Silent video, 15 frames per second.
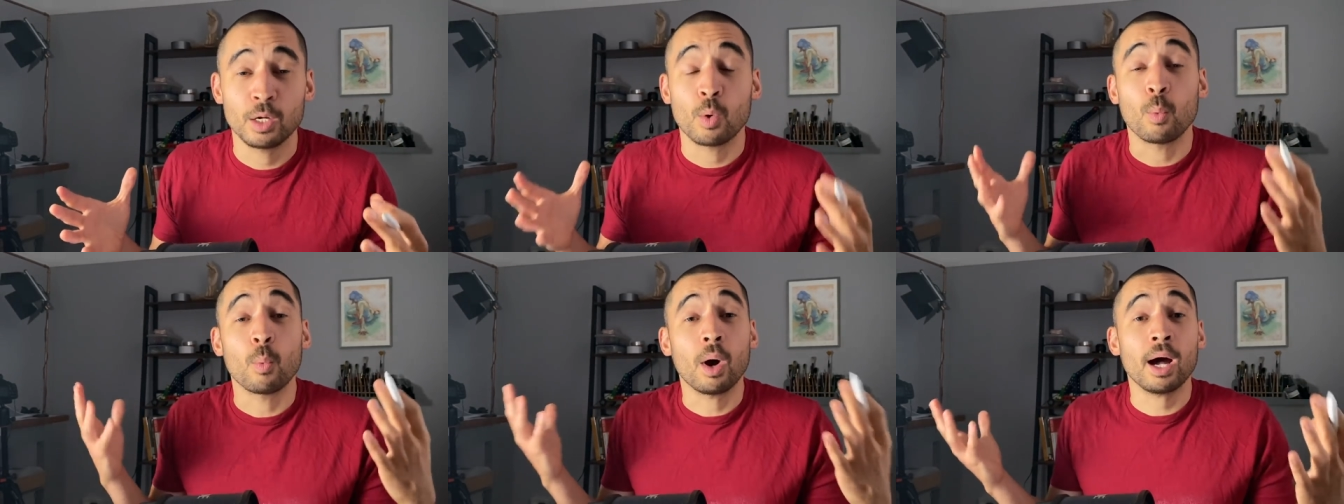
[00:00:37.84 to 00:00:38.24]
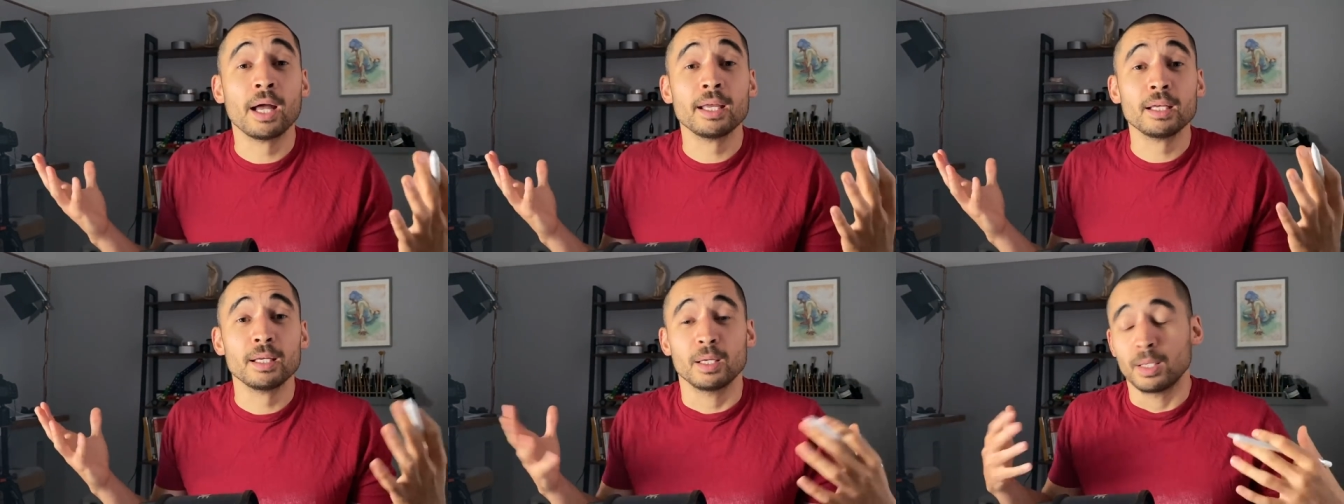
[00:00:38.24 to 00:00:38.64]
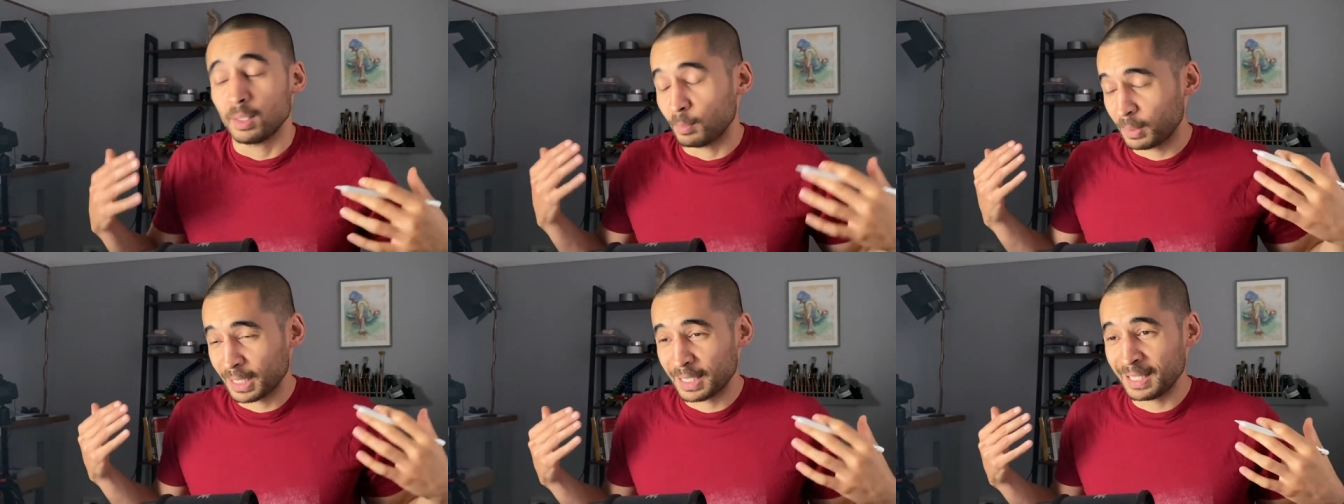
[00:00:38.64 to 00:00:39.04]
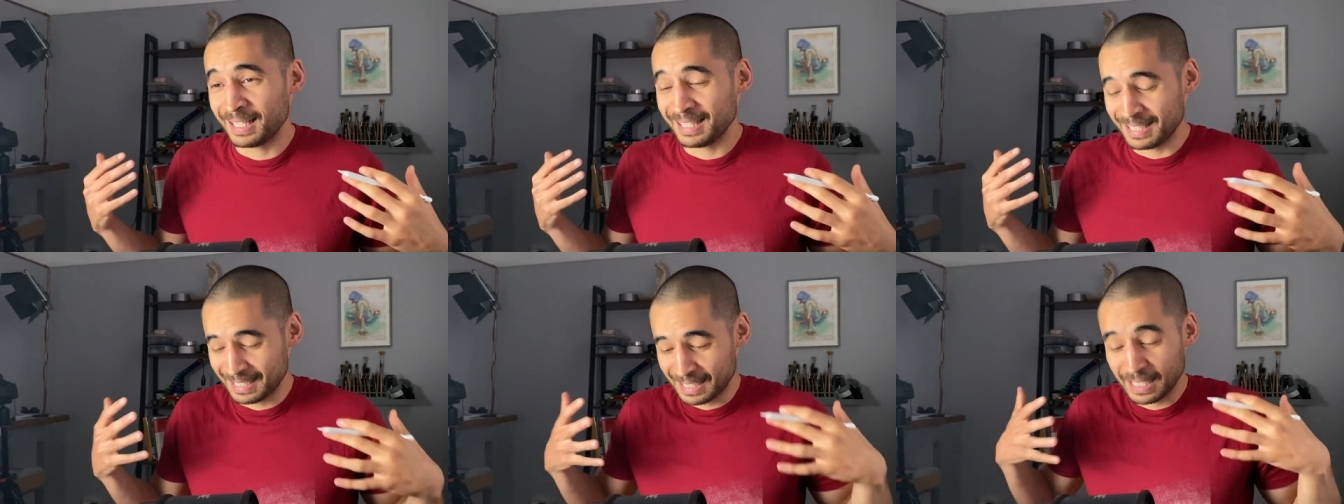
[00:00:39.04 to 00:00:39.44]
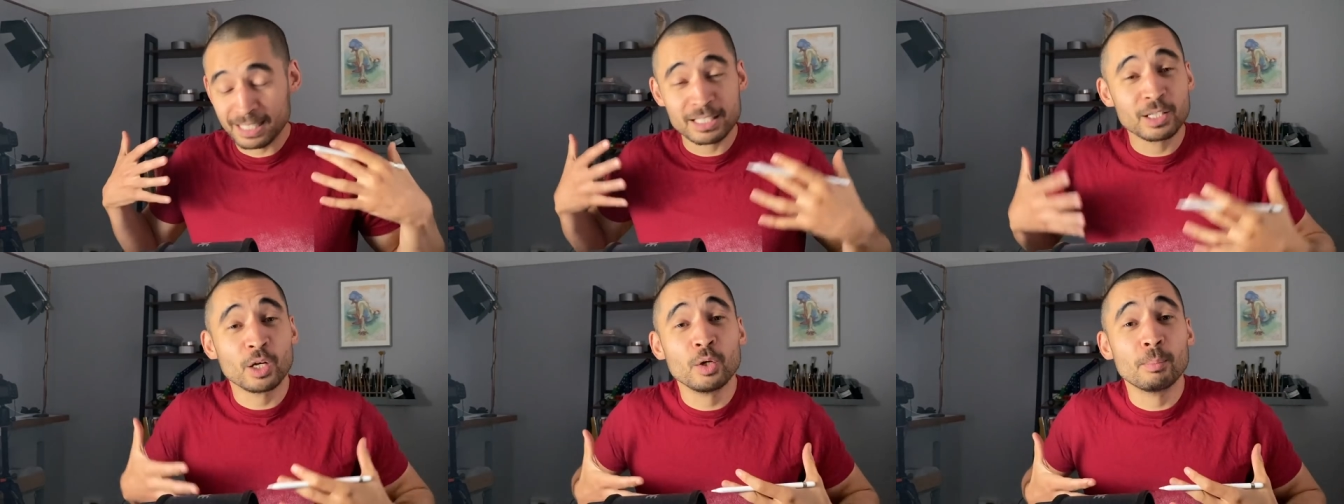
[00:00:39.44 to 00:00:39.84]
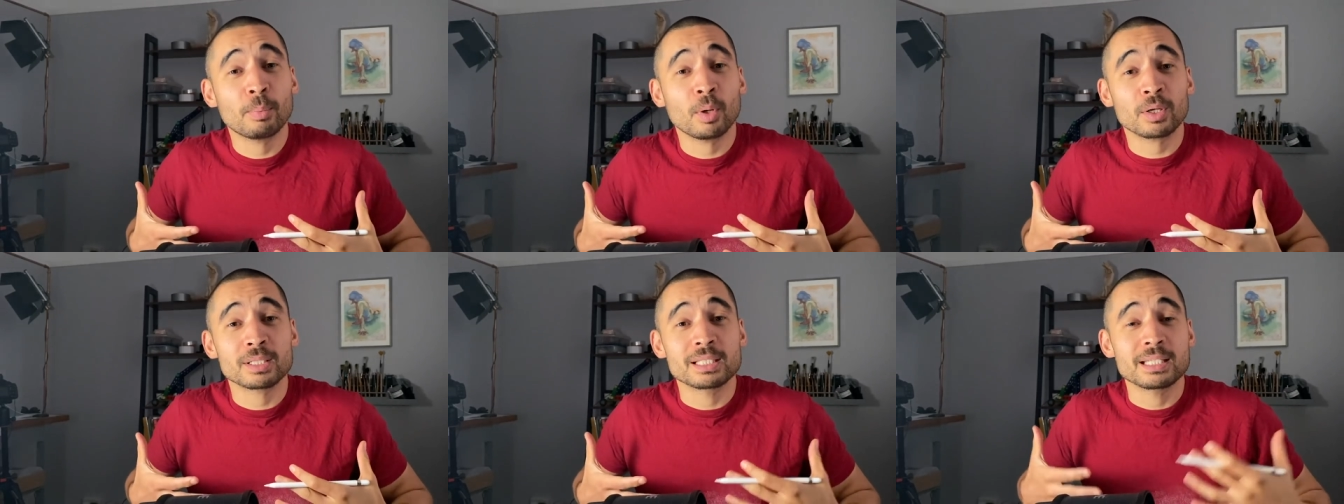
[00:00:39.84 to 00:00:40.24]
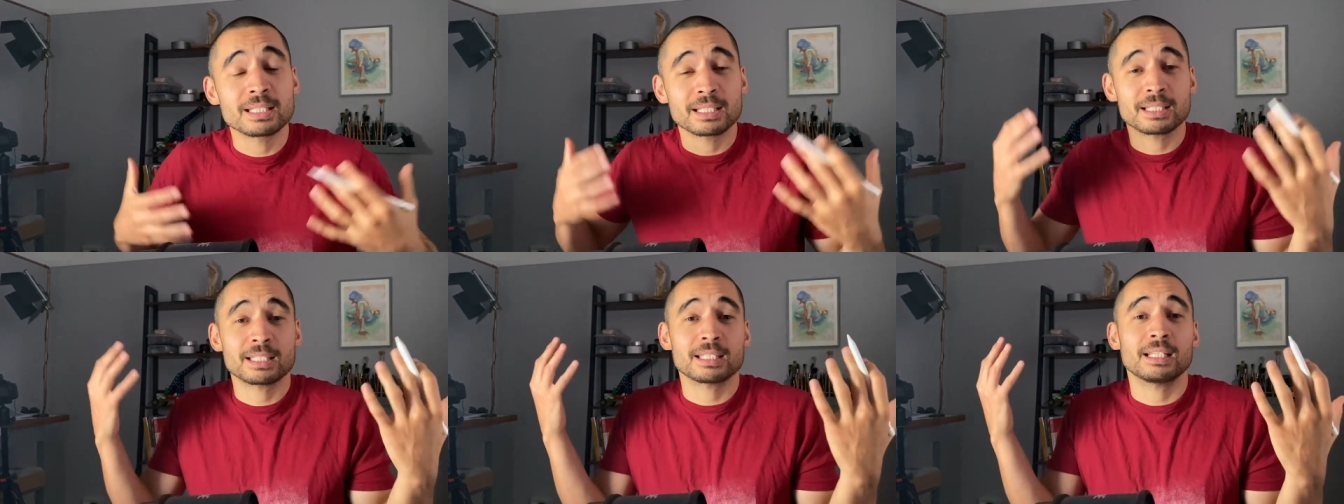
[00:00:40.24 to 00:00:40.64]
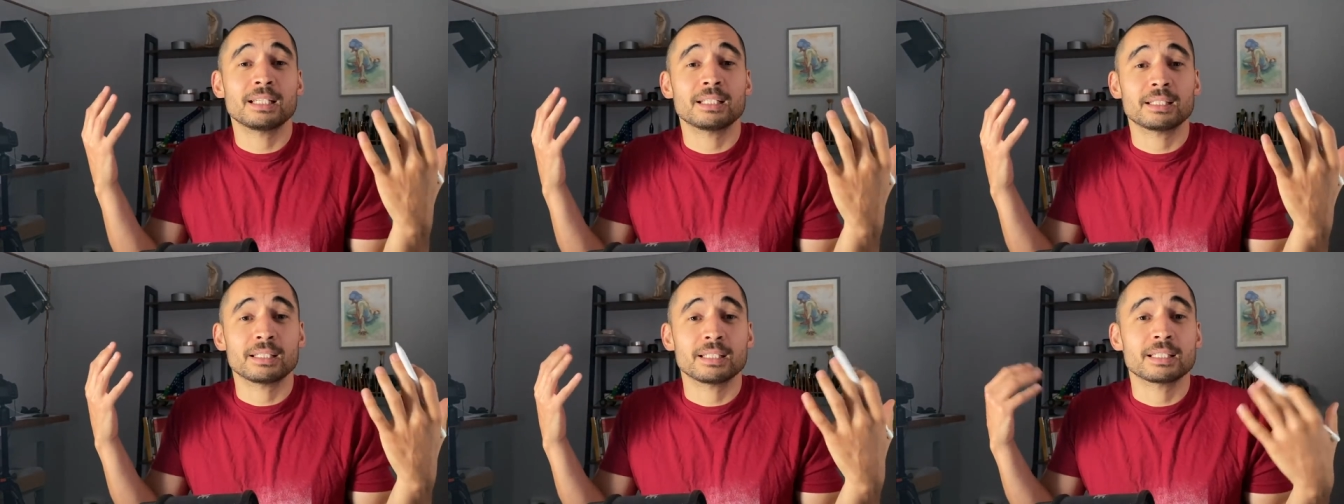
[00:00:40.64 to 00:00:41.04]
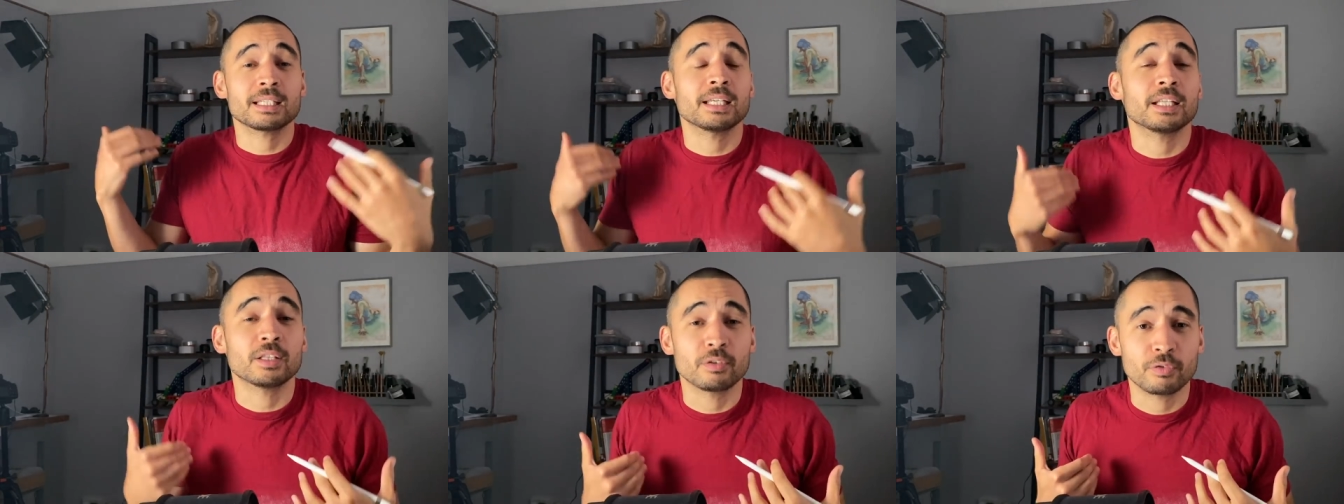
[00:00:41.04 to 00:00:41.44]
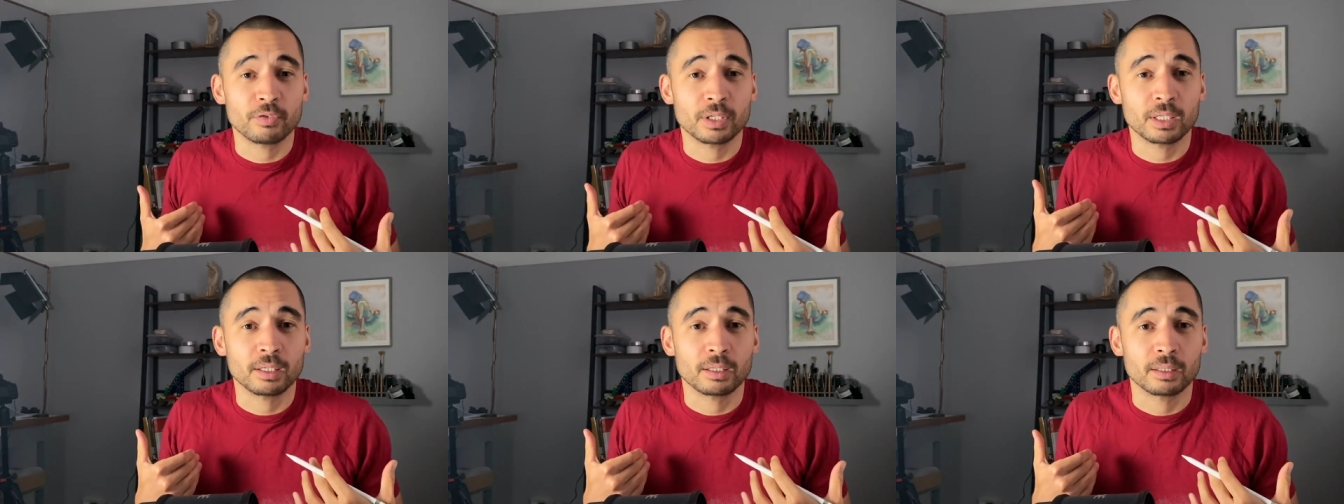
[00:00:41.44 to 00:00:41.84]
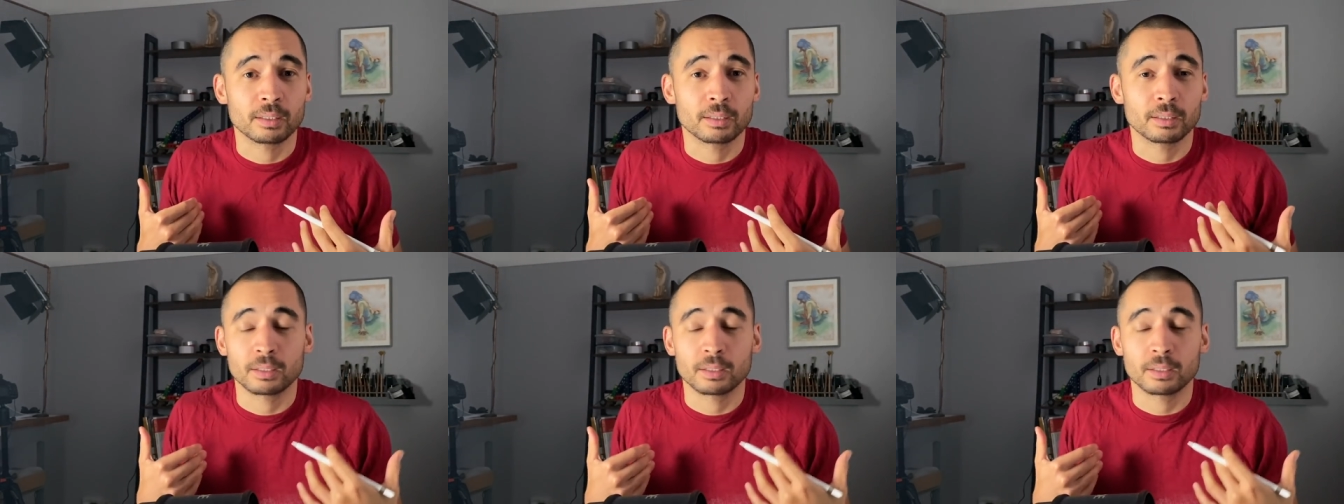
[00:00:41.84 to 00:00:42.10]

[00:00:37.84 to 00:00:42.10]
Why? Because there's no boxes and cylinders in the figure.